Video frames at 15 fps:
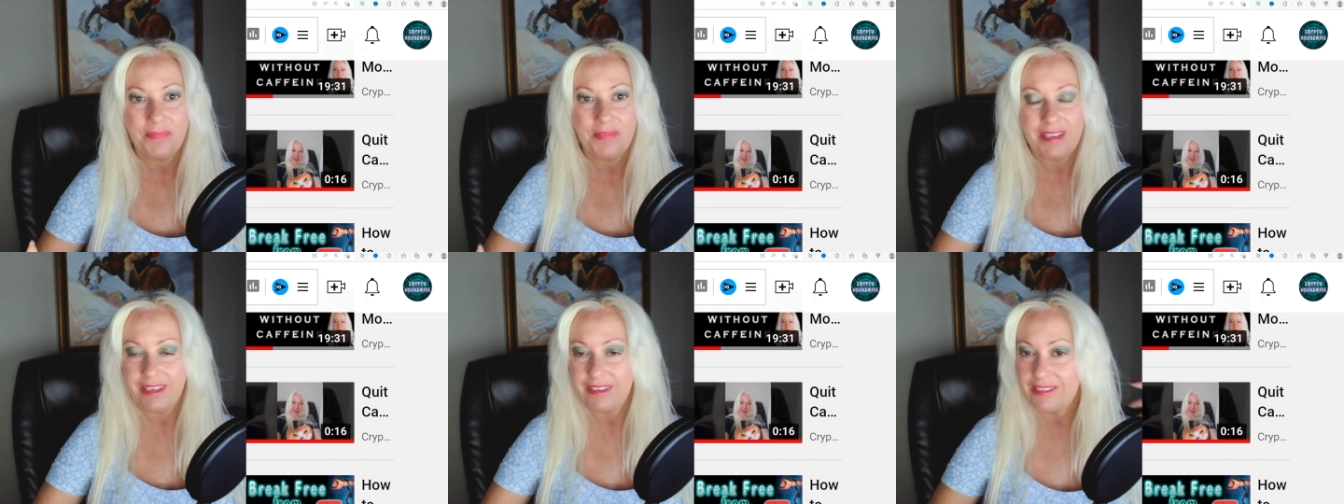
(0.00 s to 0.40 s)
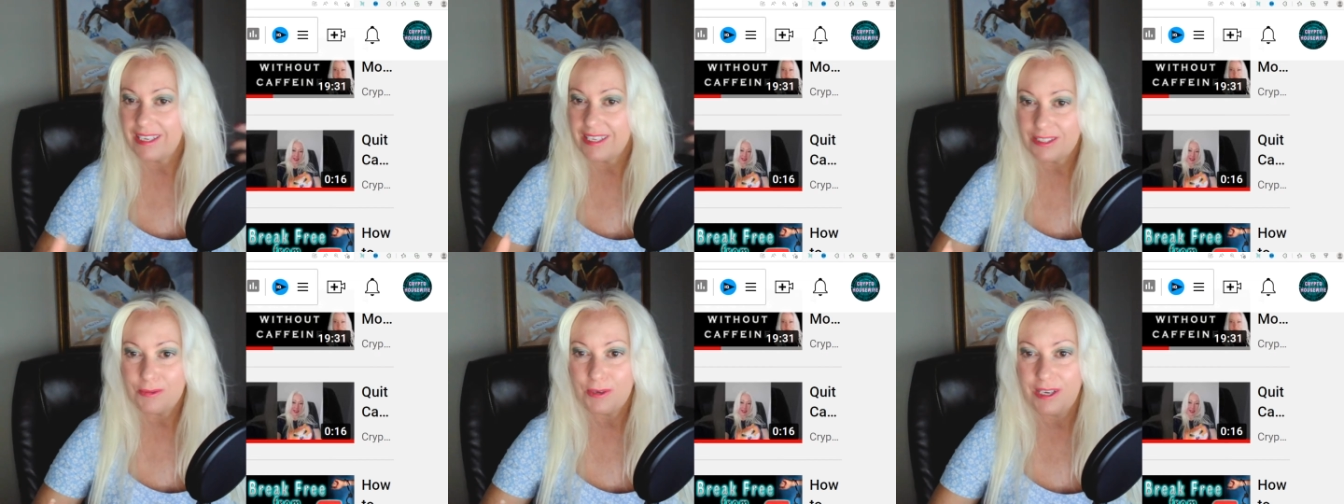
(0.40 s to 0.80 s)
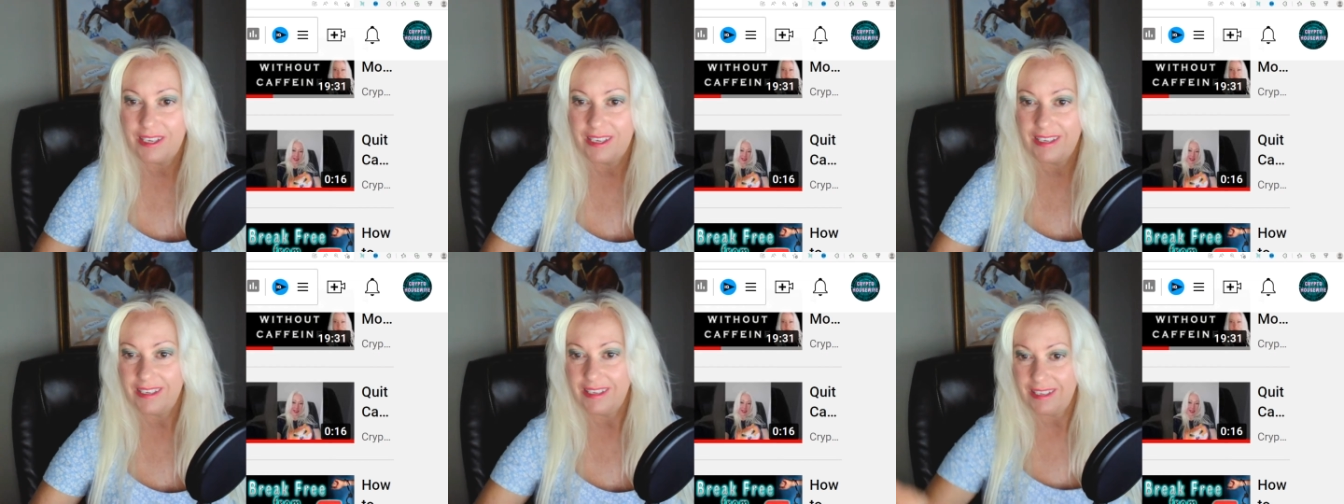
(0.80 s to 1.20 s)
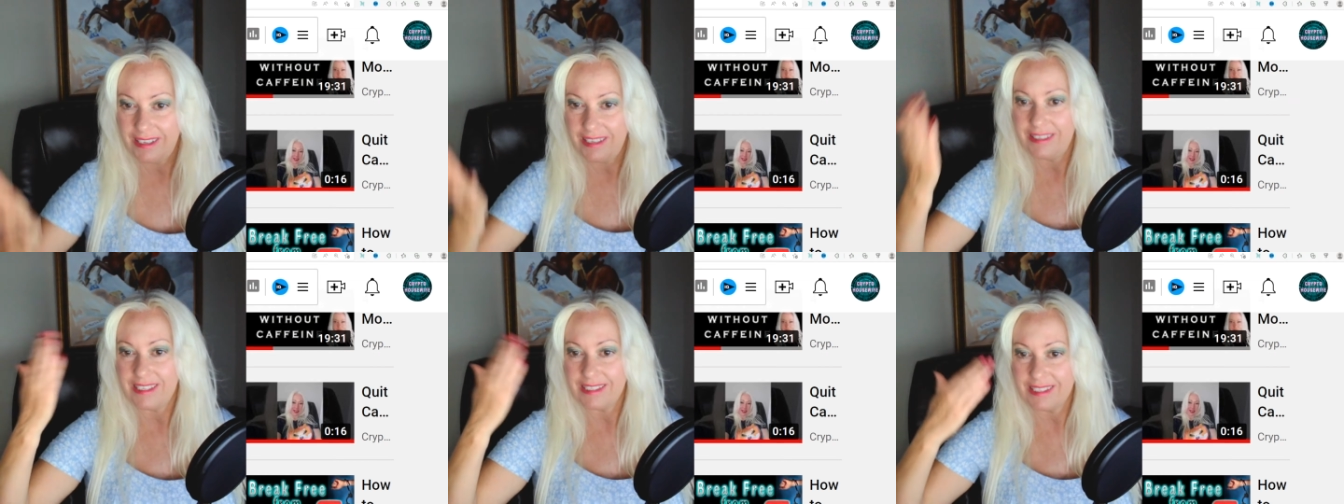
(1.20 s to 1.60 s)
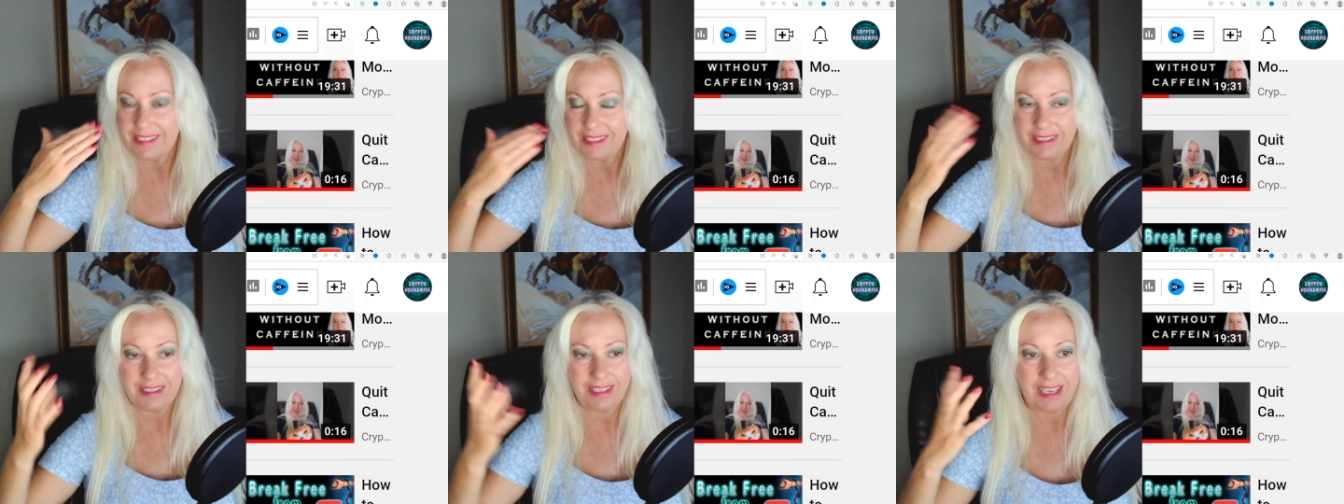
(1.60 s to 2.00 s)
He goes, guess what?
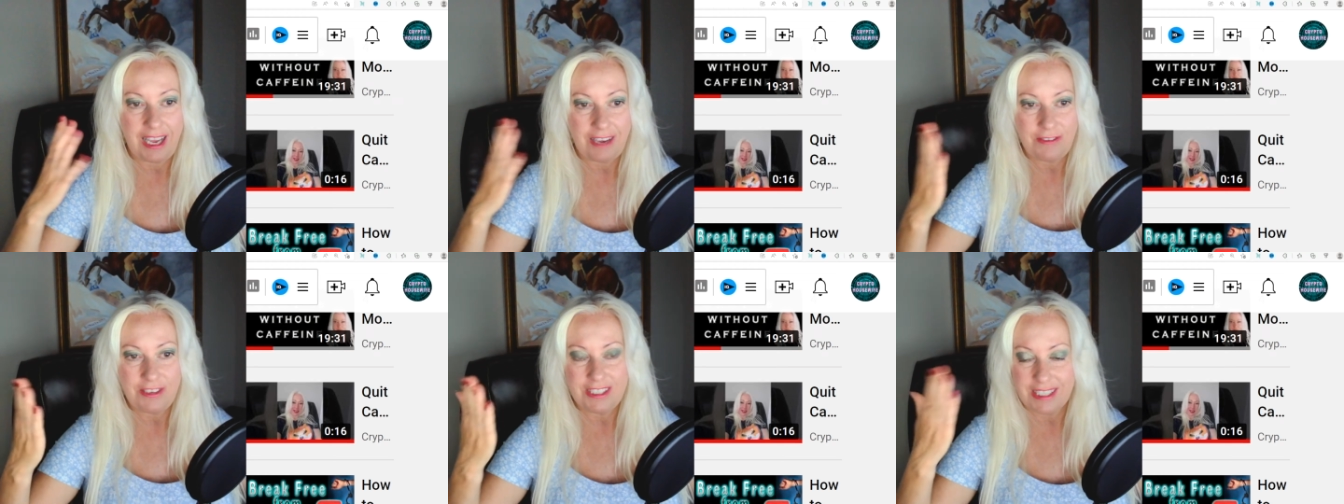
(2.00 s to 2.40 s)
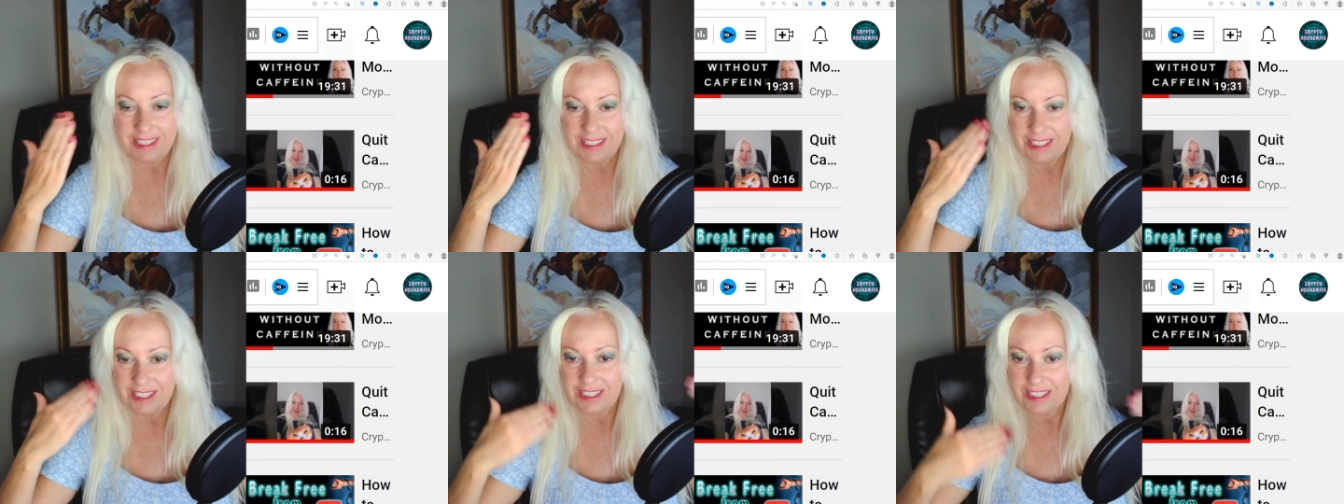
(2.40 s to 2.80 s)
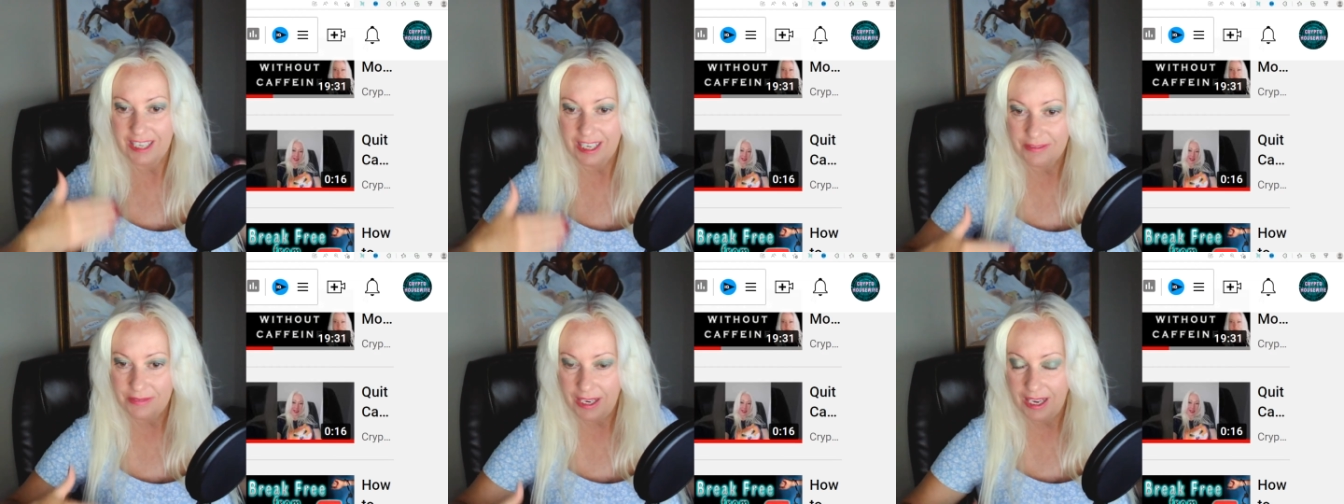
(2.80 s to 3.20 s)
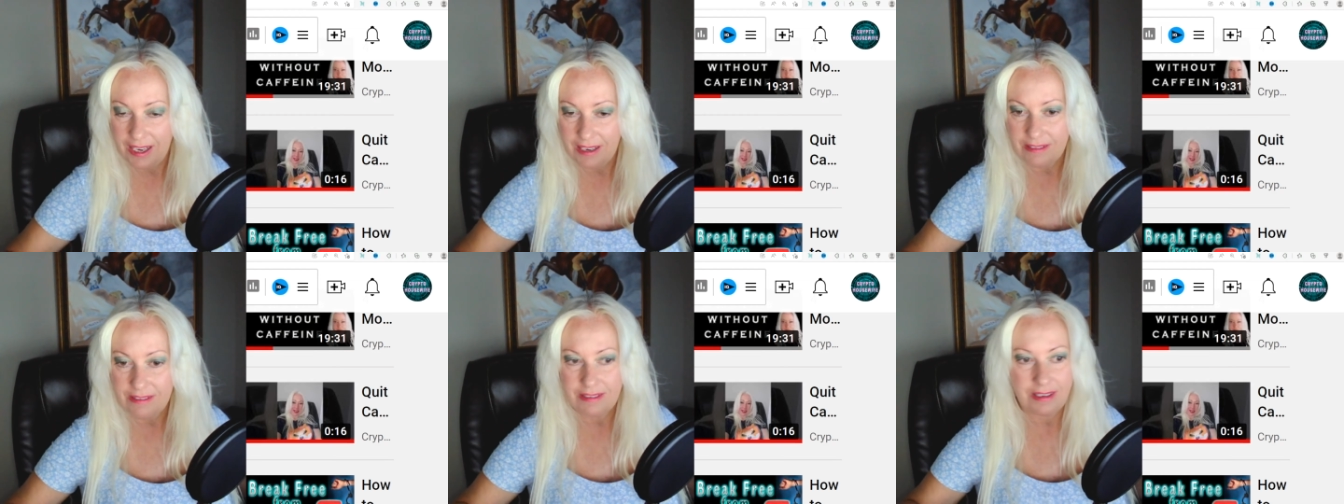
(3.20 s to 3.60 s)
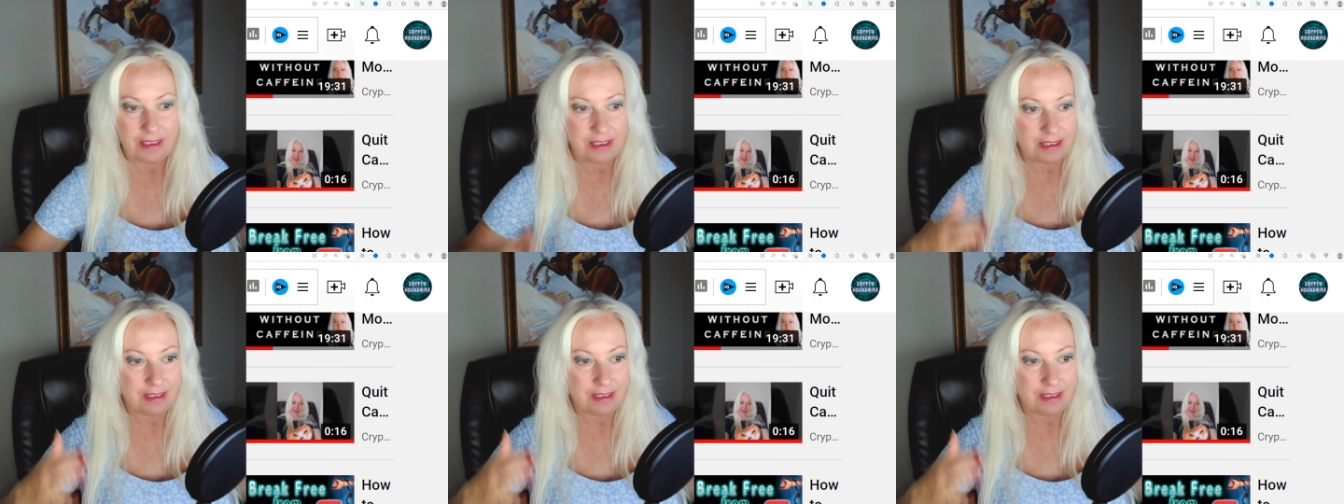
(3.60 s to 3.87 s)
the caffeine doesn't just come out,